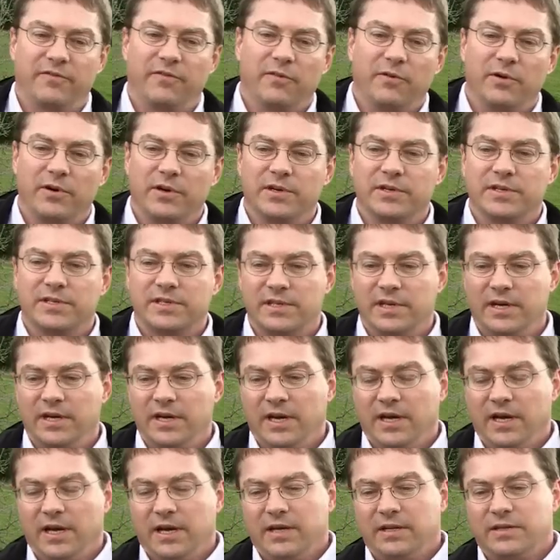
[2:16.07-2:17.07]
forests
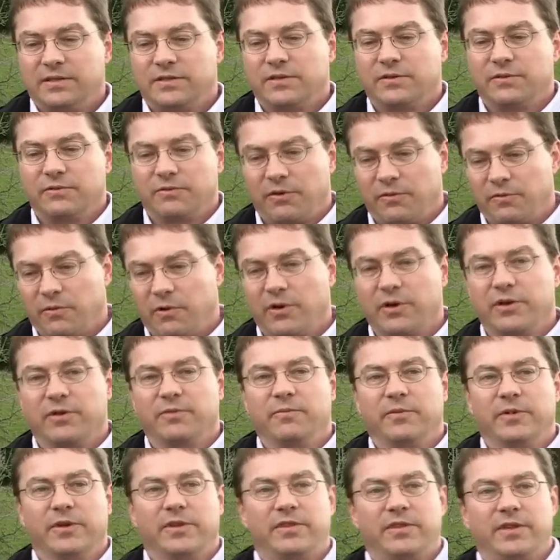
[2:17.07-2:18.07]
to reward them
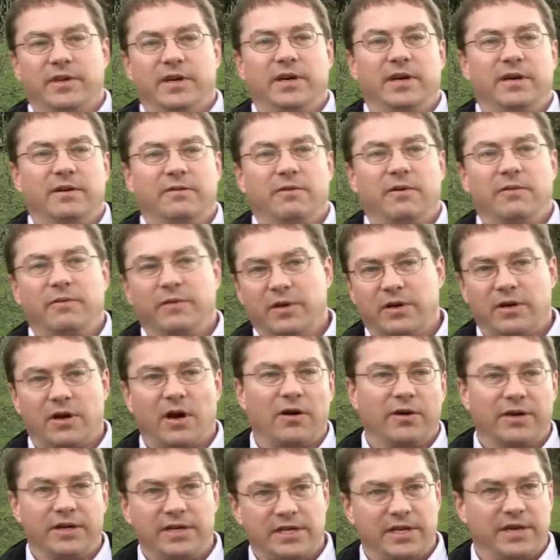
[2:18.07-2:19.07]
with uh, what we're
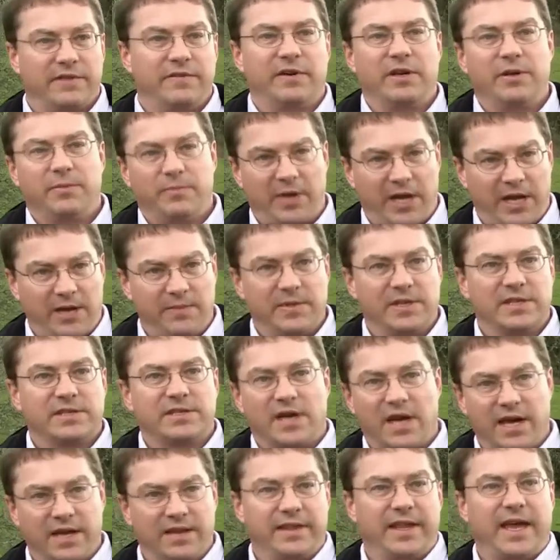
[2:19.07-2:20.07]
calling dividend payments
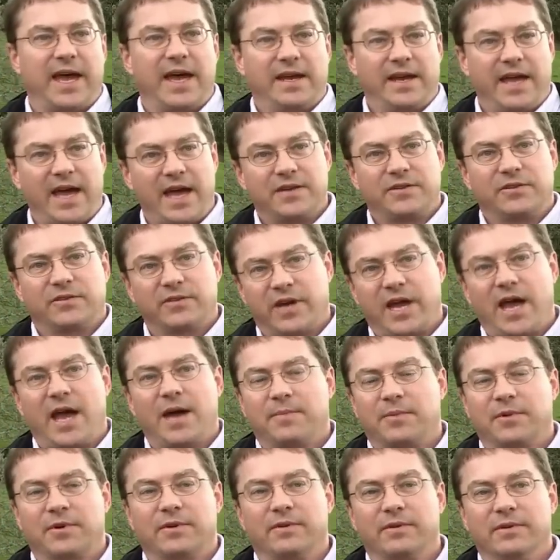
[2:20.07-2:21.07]
on that natural
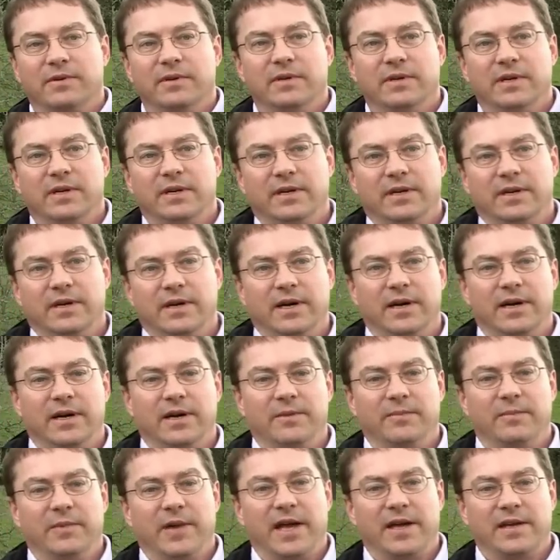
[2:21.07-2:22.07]
capital
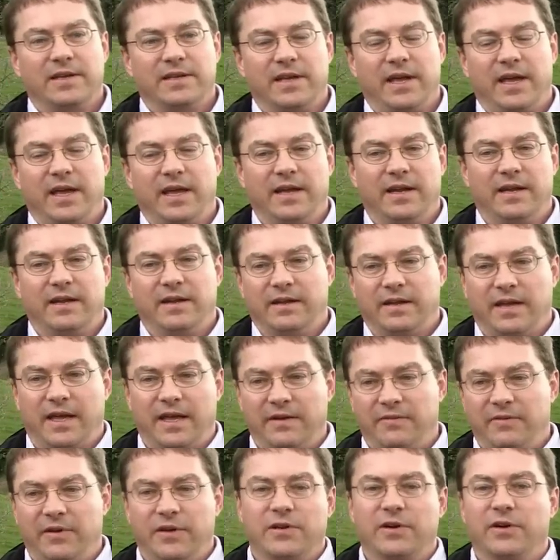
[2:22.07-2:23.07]
um, and
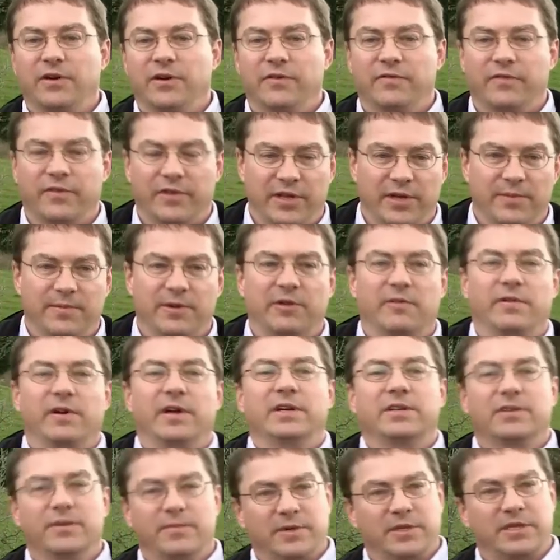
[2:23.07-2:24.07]
in return for them
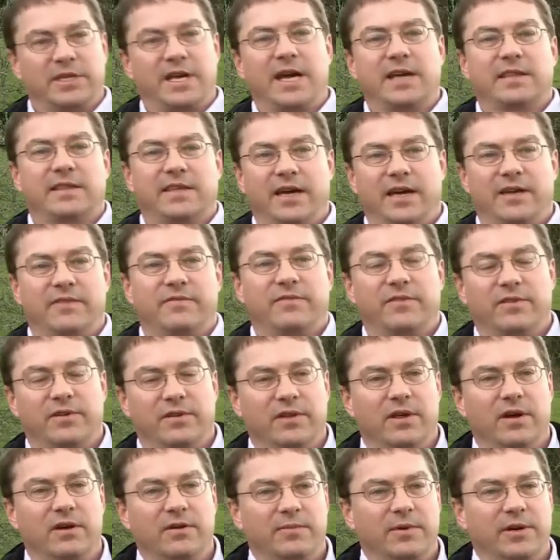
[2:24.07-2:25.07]
agreeing to protect that for a
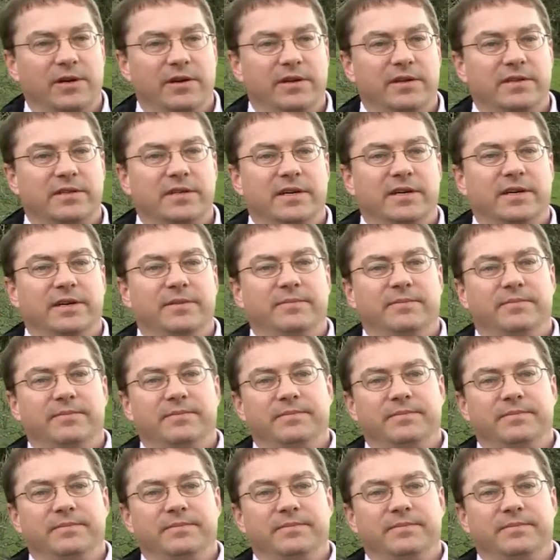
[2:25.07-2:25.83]
long period of time.